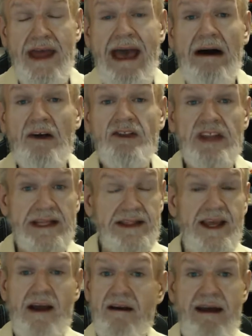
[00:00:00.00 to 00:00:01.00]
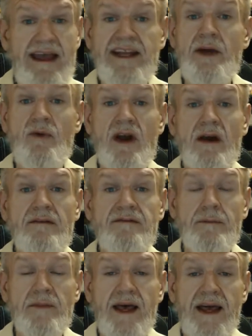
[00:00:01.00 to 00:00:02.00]
out that they're anywhere
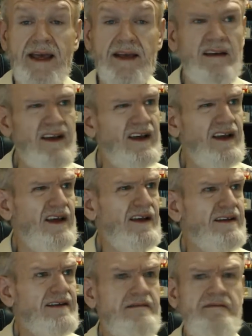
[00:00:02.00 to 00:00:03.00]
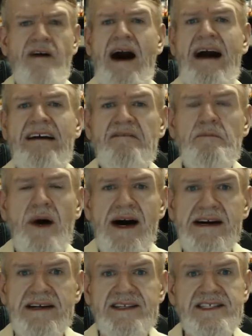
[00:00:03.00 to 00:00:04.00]
from like five
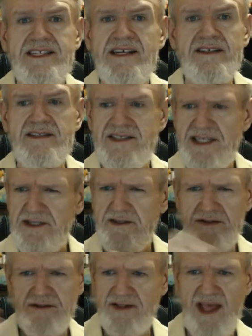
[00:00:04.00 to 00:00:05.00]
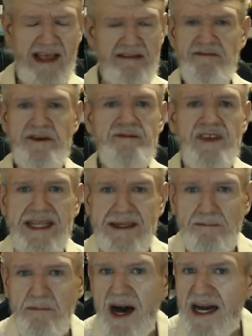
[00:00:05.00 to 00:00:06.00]
bucks to like
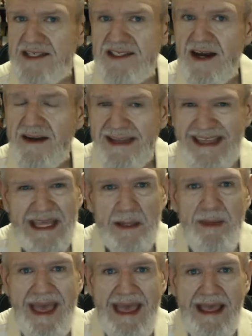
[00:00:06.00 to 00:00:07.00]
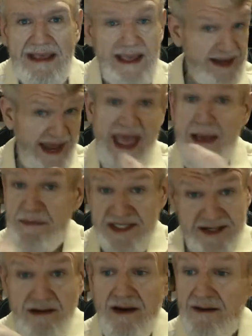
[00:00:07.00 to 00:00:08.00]
15 bucks on eBay and
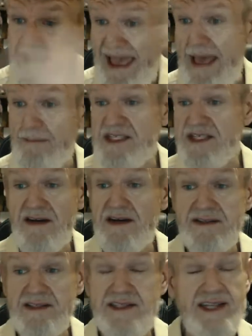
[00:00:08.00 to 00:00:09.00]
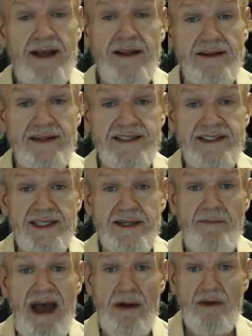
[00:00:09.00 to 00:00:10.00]
Amazon. Amazon sells the
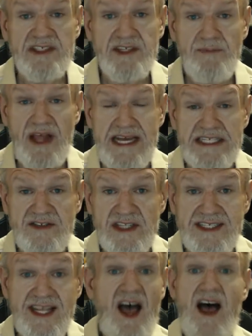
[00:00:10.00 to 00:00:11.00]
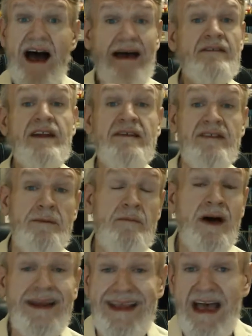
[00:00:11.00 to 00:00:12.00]
power supplies for this. I don't have any
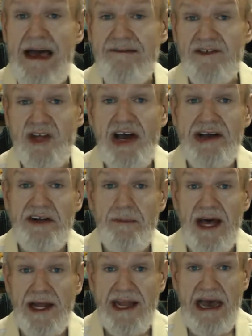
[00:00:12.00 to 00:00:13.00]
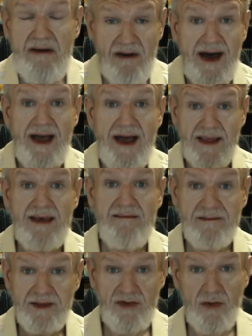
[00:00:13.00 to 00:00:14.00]
money. I've talked about how I
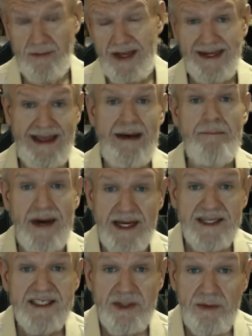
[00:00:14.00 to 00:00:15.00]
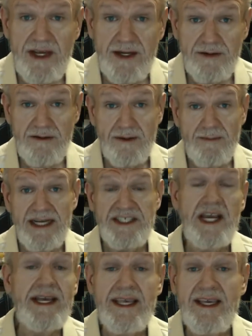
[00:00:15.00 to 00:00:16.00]
have no money. I'm minus 300 in my
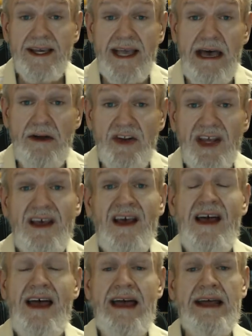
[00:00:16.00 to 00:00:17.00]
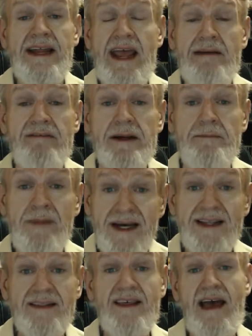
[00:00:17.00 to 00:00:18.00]
checking account, and every
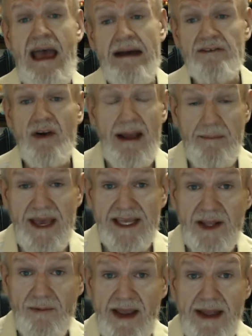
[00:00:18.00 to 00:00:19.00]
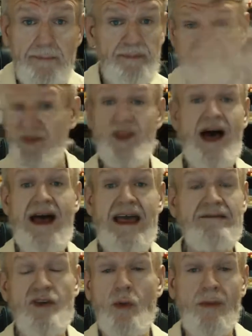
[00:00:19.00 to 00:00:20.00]
month after I pay the rent, I
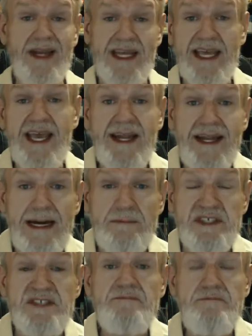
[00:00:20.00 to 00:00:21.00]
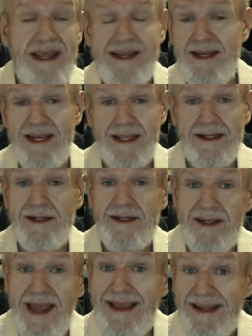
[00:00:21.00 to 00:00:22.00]
have no money and I'm
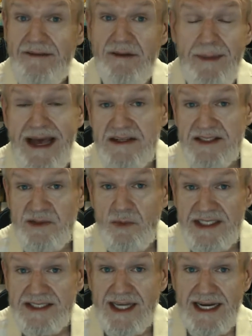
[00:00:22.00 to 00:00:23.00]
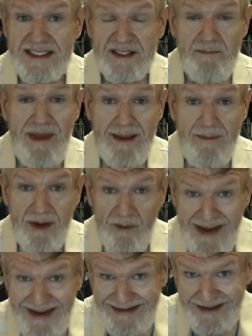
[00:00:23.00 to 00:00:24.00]
spending negative amounts once I pay my
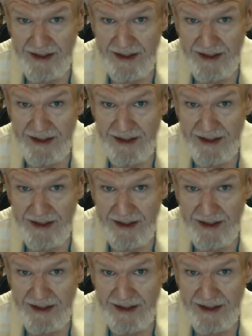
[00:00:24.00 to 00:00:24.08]
rent